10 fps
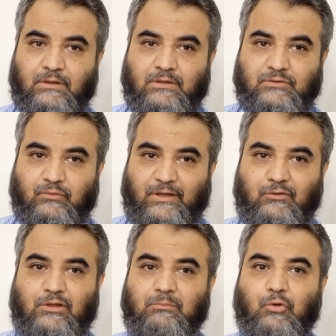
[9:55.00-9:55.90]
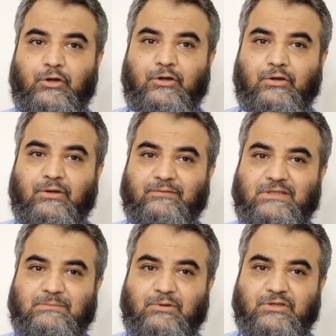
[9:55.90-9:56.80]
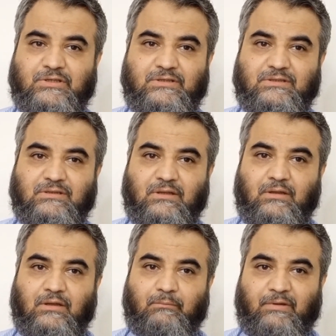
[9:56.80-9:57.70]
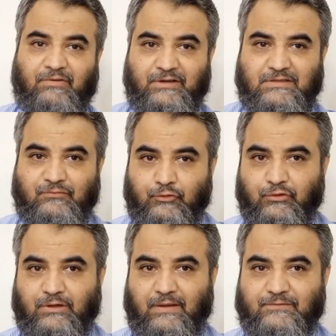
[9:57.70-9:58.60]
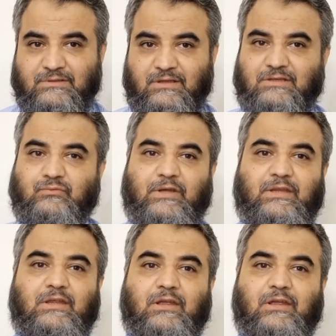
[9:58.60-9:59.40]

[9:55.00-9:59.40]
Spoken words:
So regular monitoring of these patients by fundus photographs is very